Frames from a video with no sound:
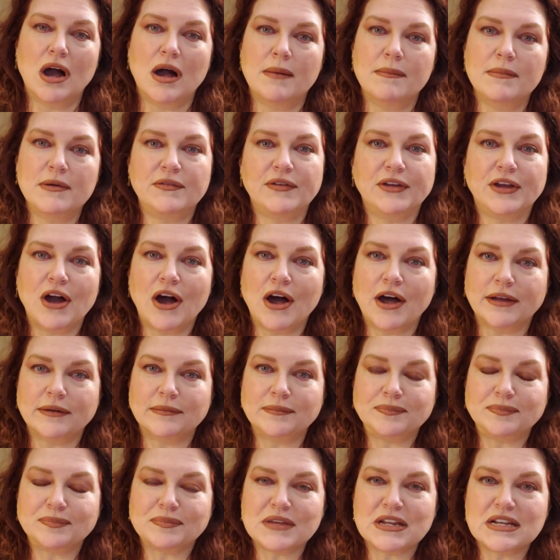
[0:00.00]
moving on.
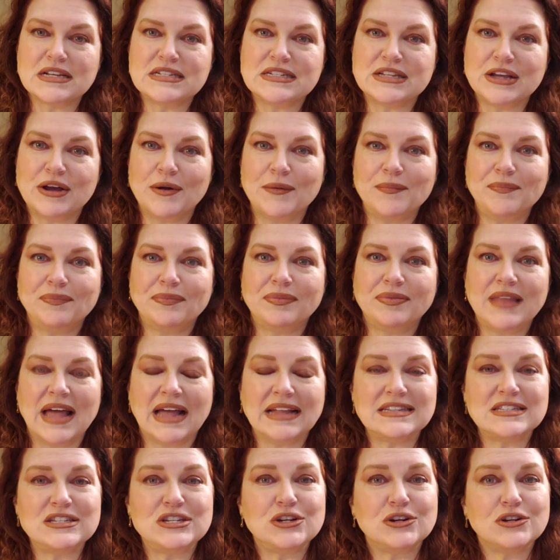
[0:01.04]
So
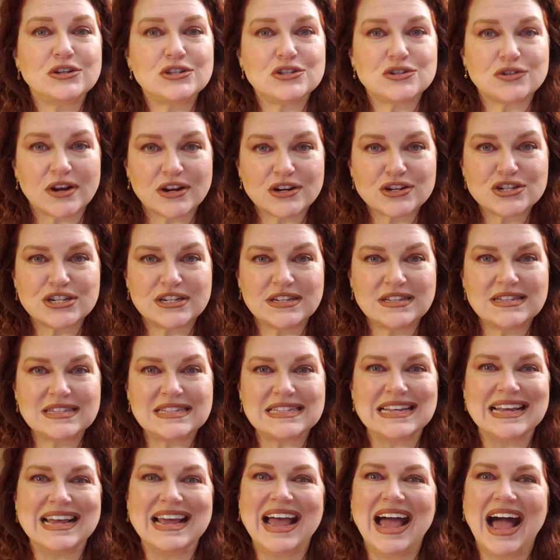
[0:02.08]
that's your instructions.